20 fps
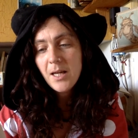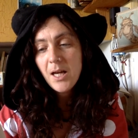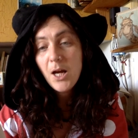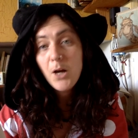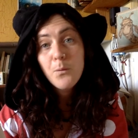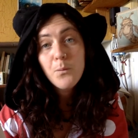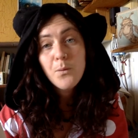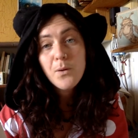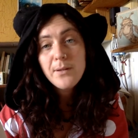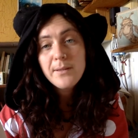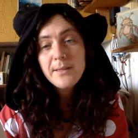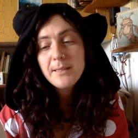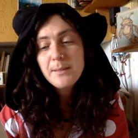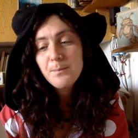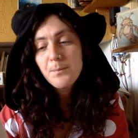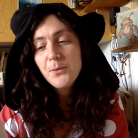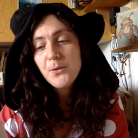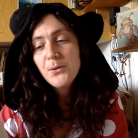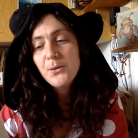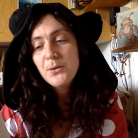and one
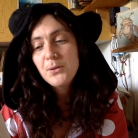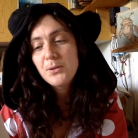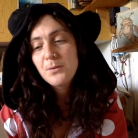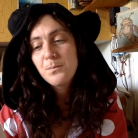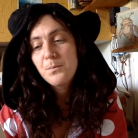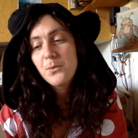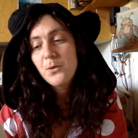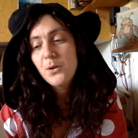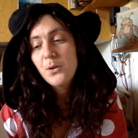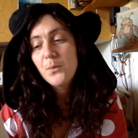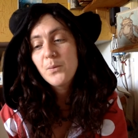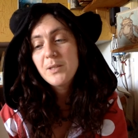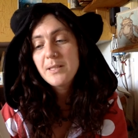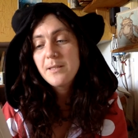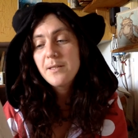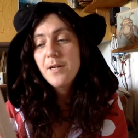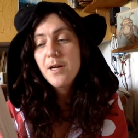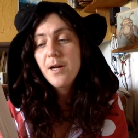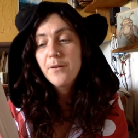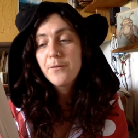spoil sport was
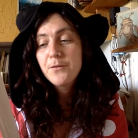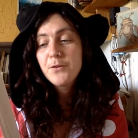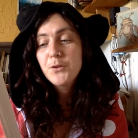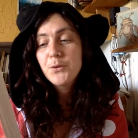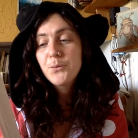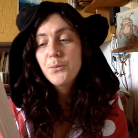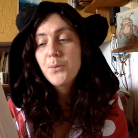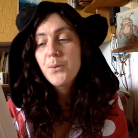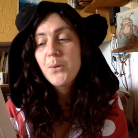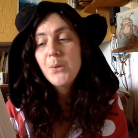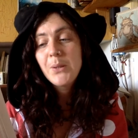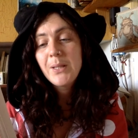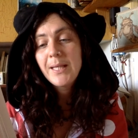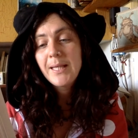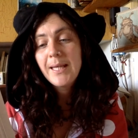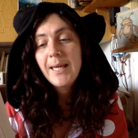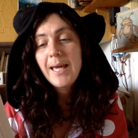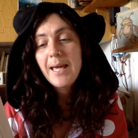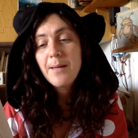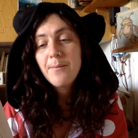enough to ruin the
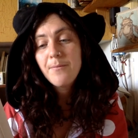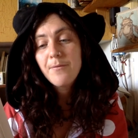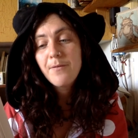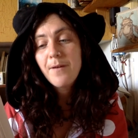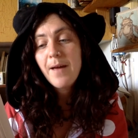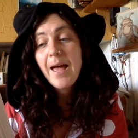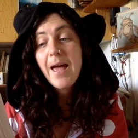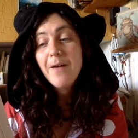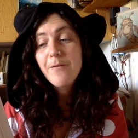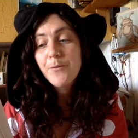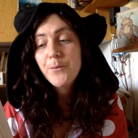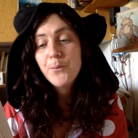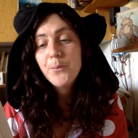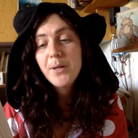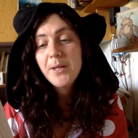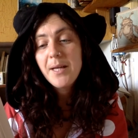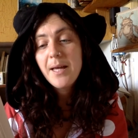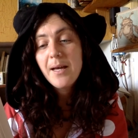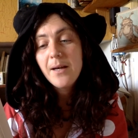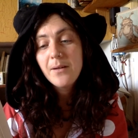game for
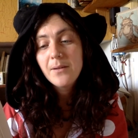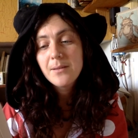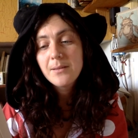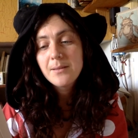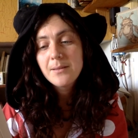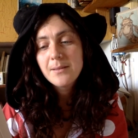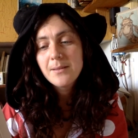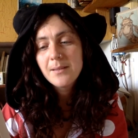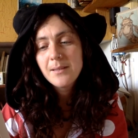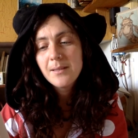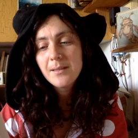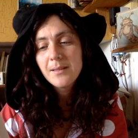everyone else.